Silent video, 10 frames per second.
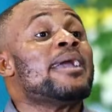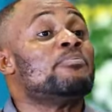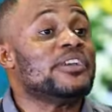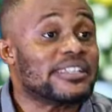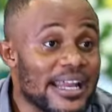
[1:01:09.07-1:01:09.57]

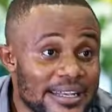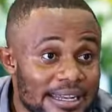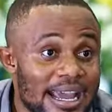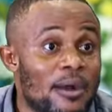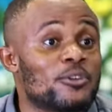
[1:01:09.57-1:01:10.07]
I
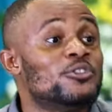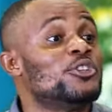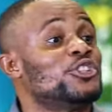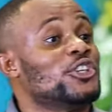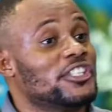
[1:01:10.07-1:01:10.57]
pretended I was
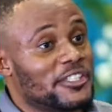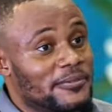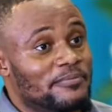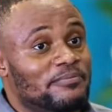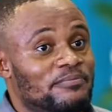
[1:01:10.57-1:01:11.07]
not
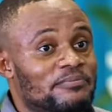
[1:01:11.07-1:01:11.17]
shocked.